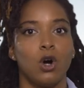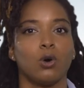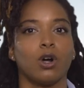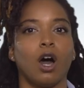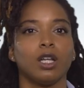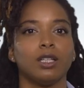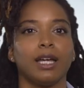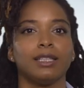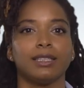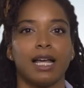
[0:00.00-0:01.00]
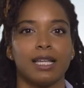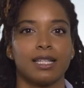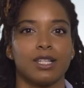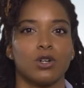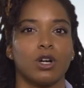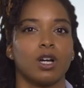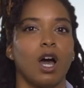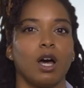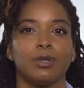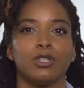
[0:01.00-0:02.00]
or online classes are
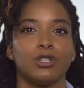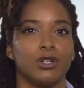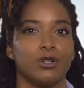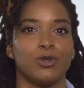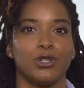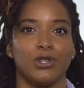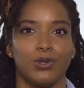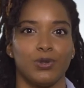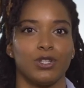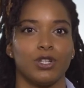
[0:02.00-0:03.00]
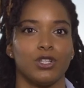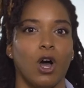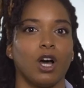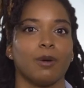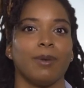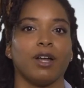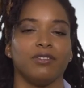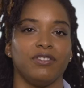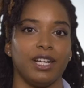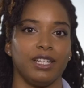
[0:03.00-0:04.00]
common terms used to talk about
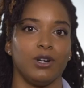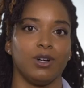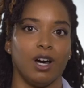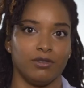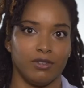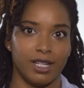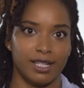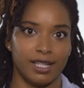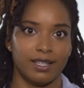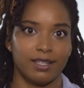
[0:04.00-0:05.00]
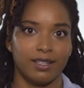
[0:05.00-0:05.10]
video conferencing.